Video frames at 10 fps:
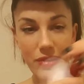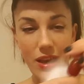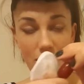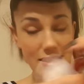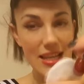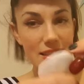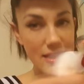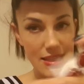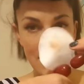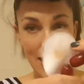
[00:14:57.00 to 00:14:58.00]
and I tested
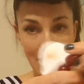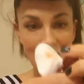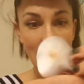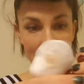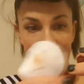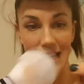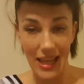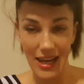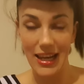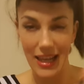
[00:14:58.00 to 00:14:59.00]
this again and again and
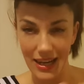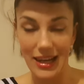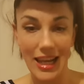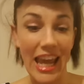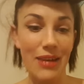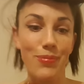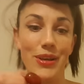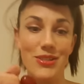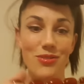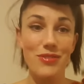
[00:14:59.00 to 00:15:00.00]
again and again and again
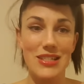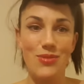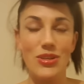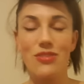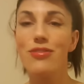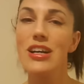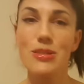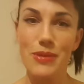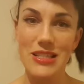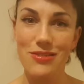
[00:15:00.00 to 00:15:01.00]
because obviously when you find
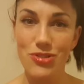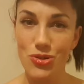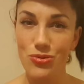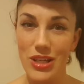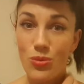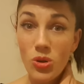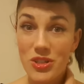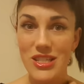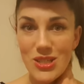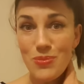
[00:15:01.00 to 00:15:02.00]
a piece of jewellery you
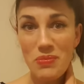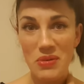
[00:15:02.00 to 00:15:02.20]
want it to be